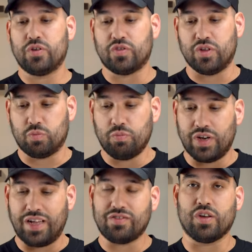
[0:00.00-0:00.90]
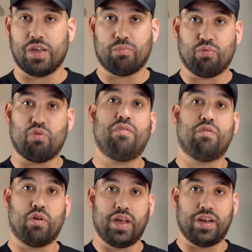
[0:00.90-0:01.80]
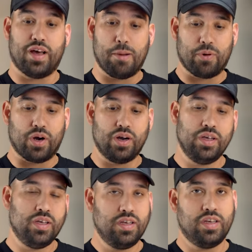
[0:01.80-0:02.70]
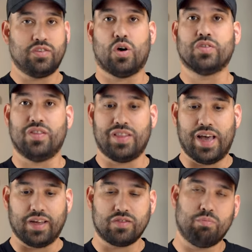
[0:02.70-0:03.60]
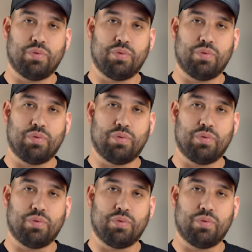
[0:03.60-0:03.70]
So this nice looking perforated upper it's all synthetics.